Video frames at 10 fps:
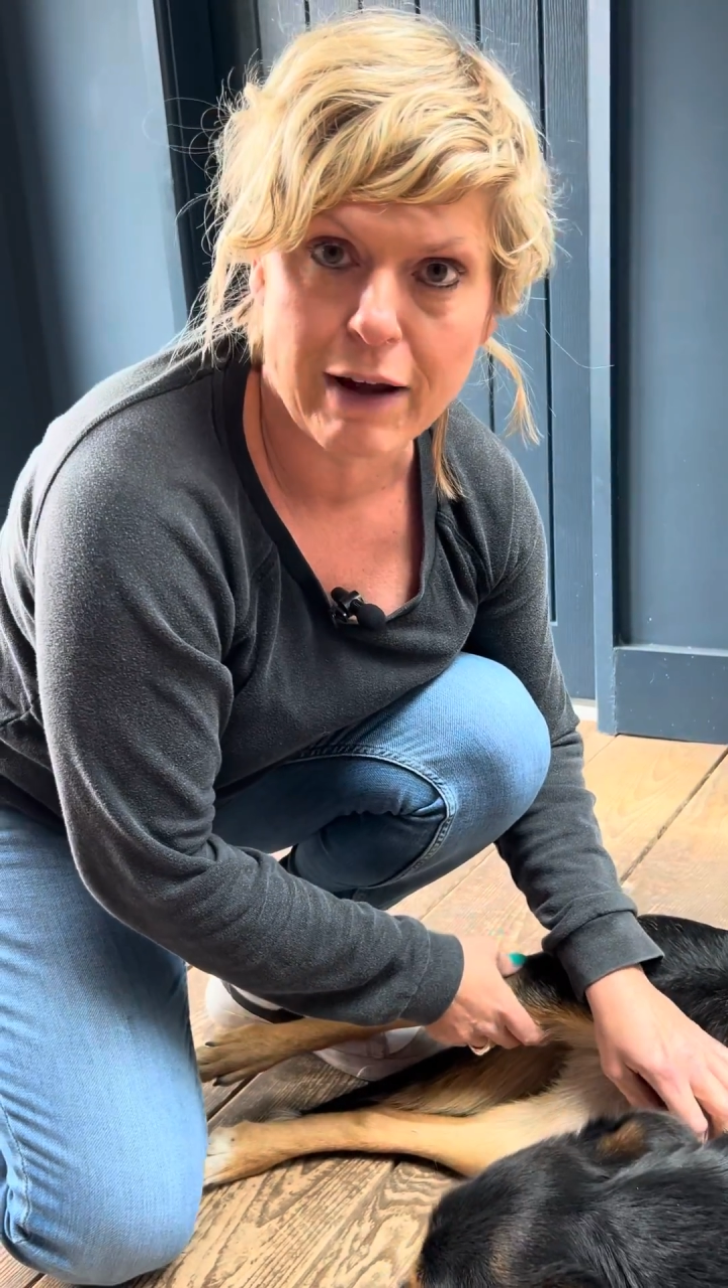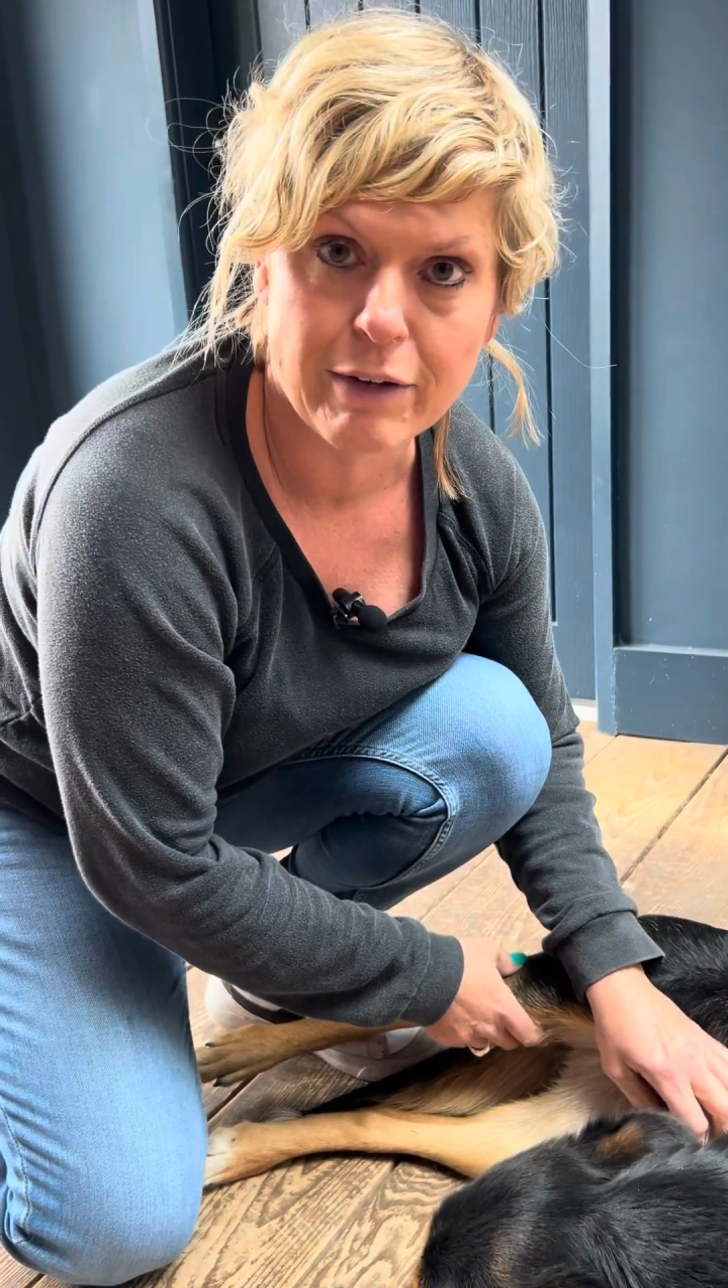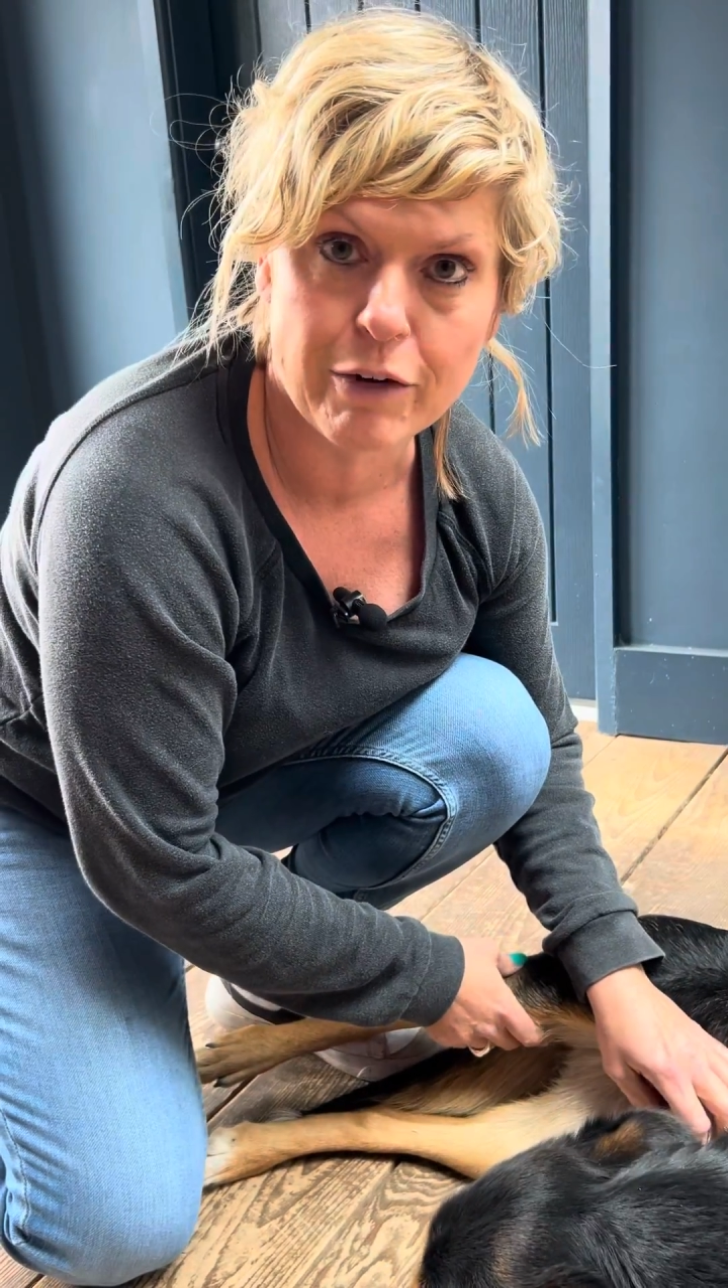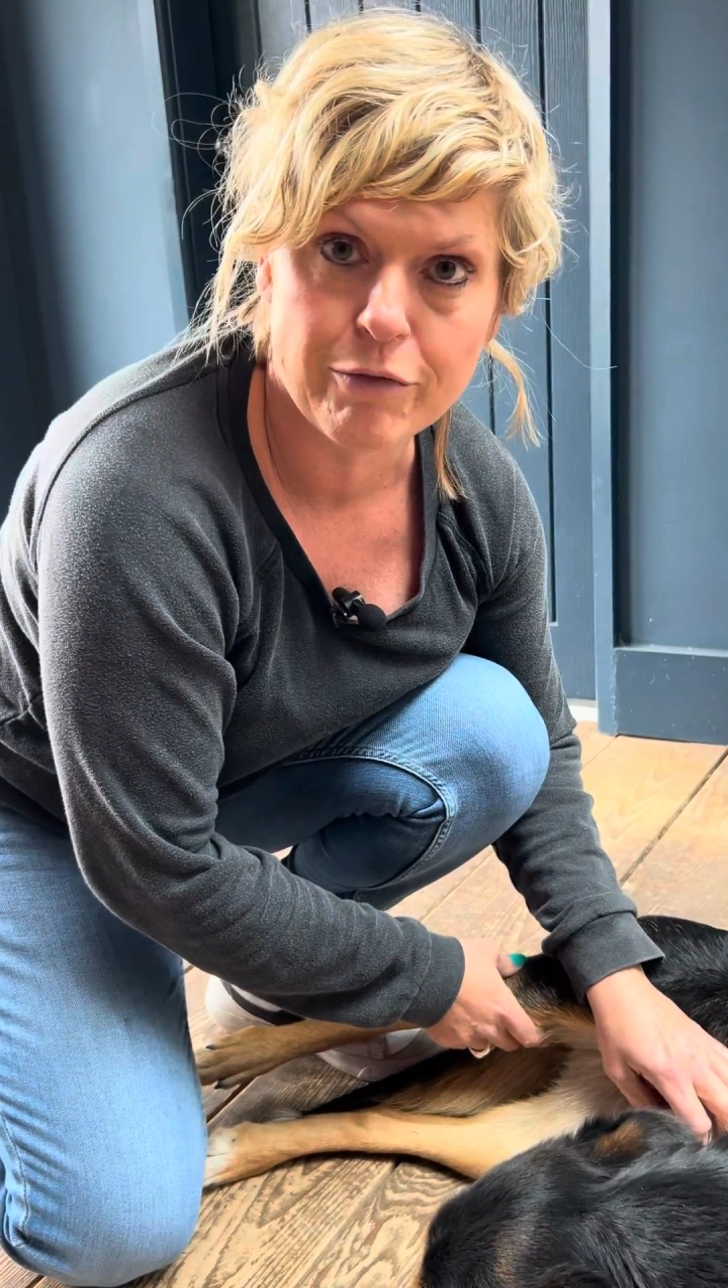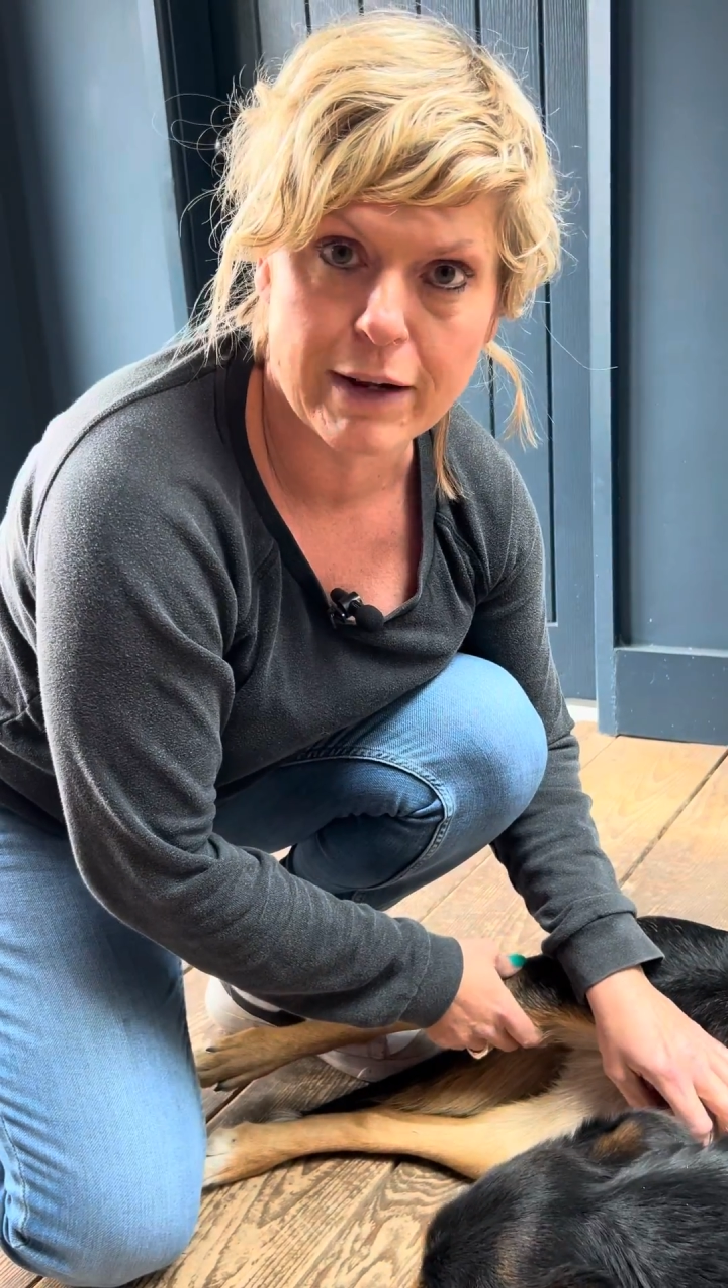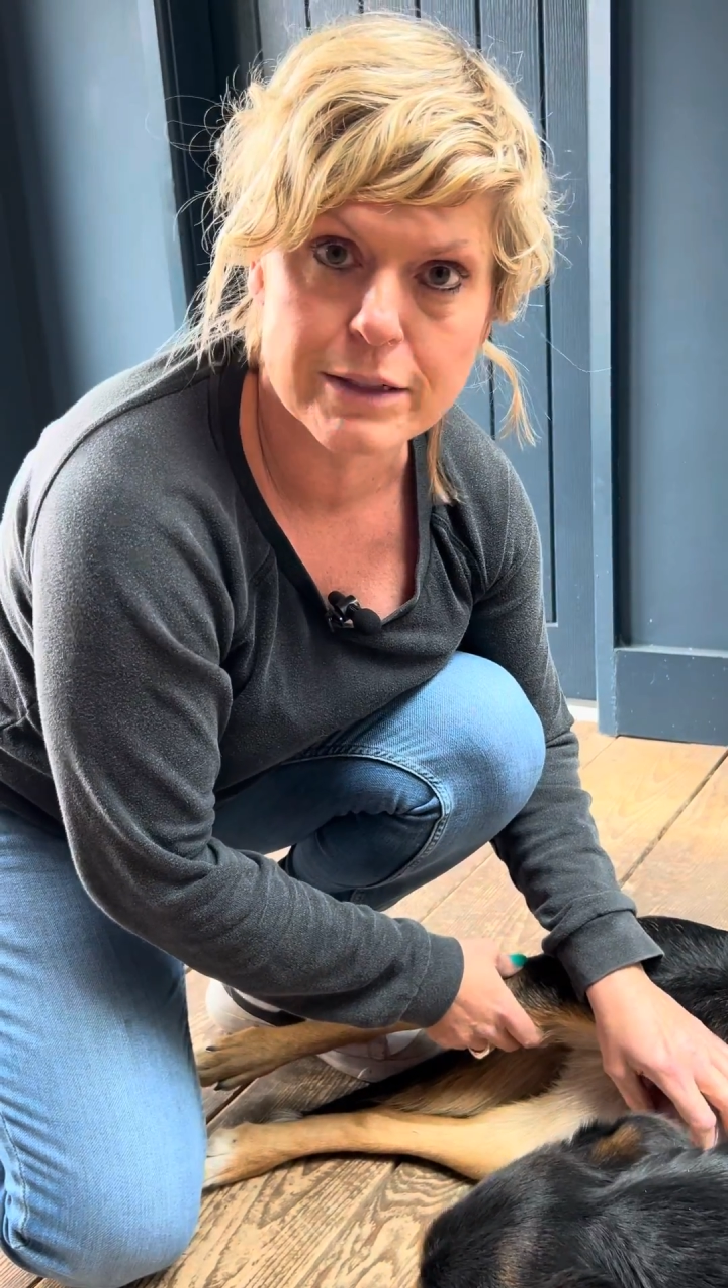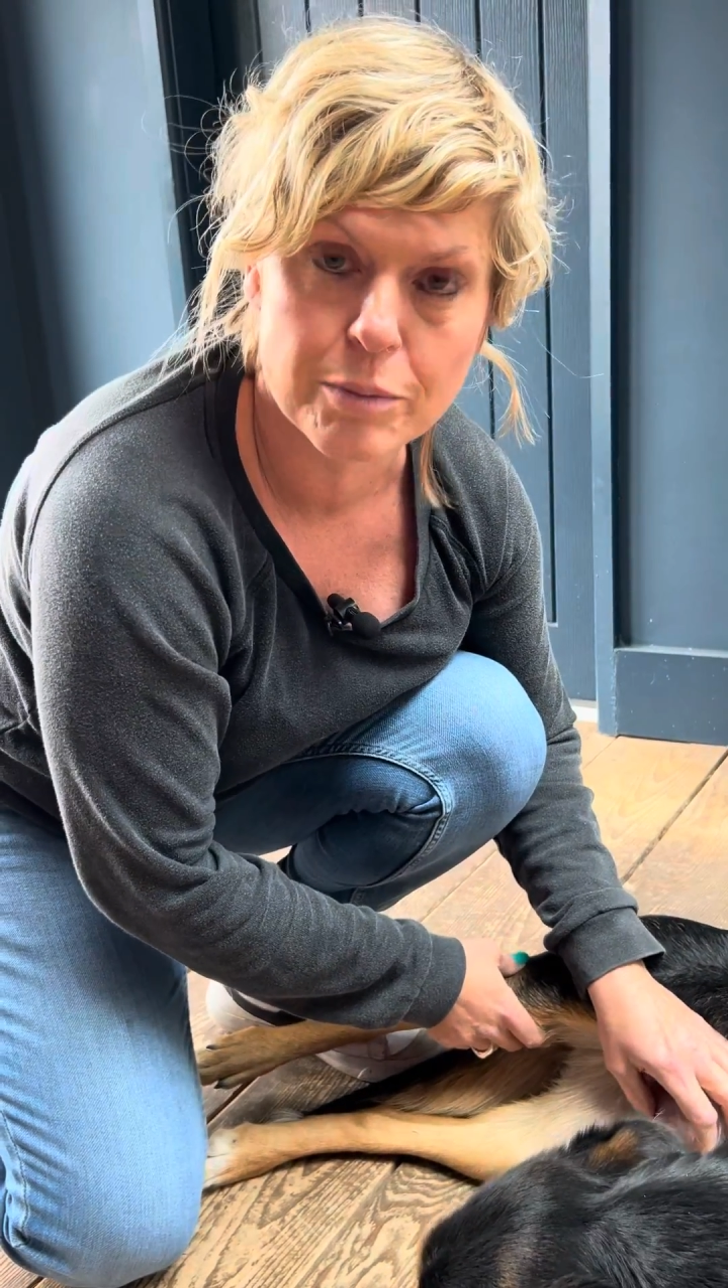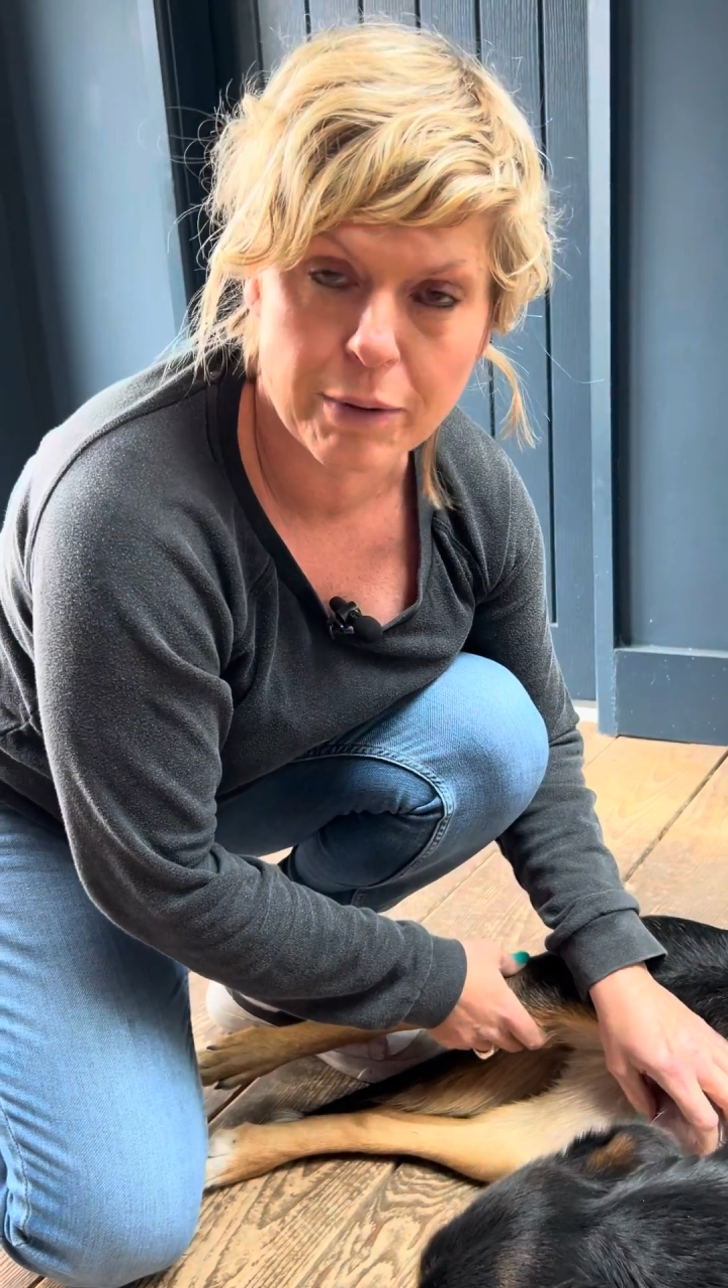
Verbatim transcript: having a phantom